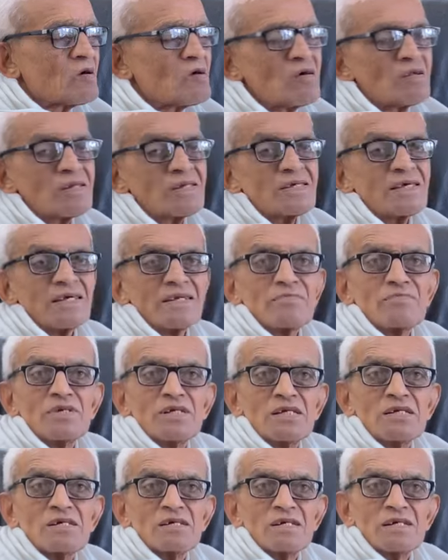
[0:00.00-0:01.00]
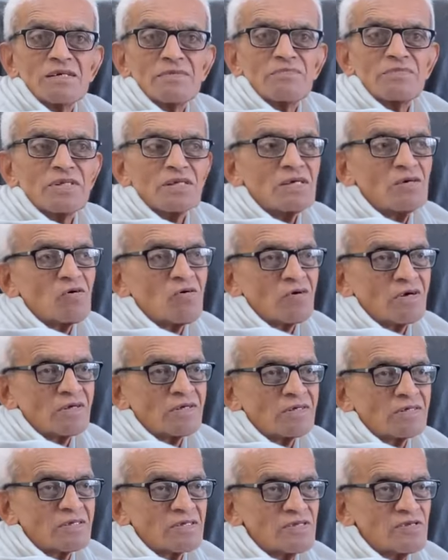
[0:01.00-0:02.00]
All can be done if the
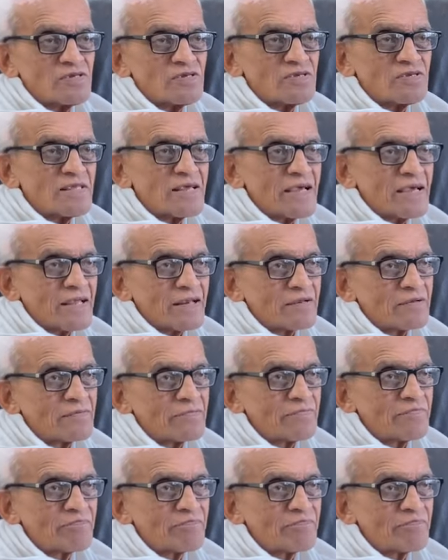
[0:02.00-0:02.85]
God touch is there.